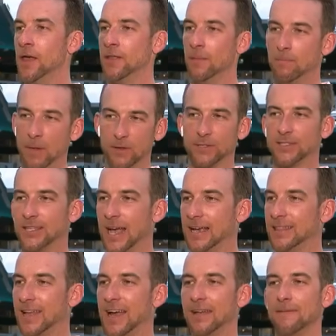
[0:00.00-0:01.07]
The Bills
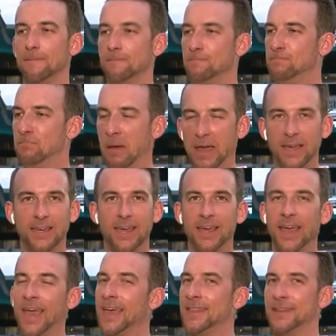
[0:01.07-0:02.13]
sideline
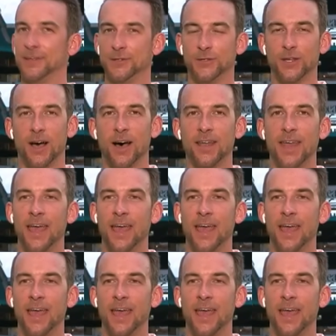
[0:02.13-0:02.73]
baking in the sun,